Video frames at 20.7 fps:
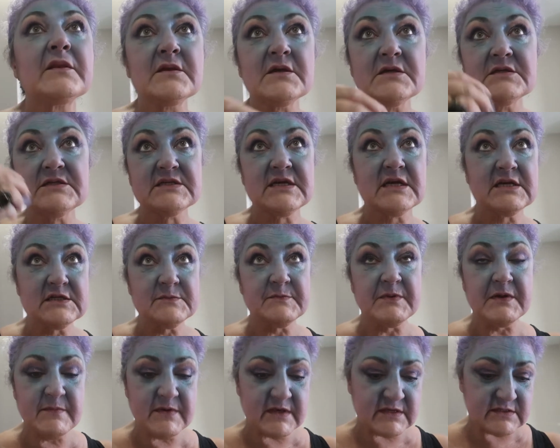does tend to
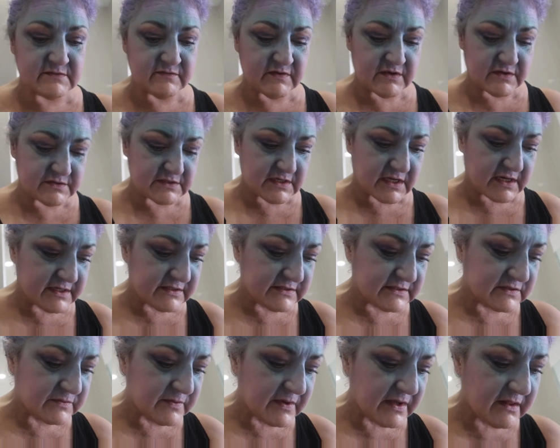be a mix of those colours
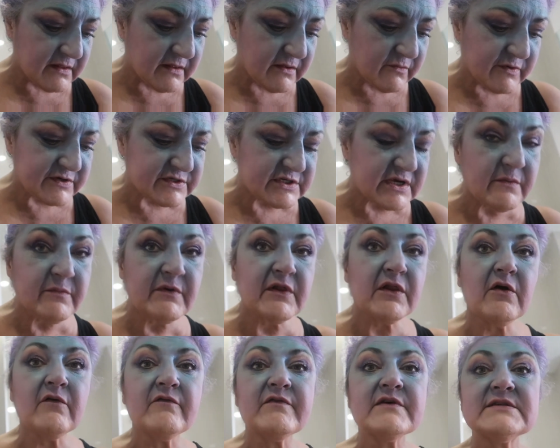as well, which I
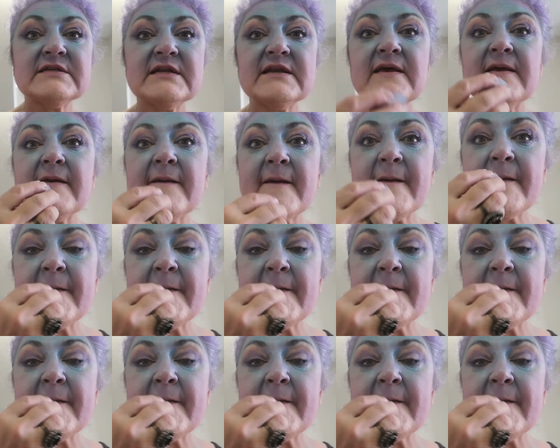will obviously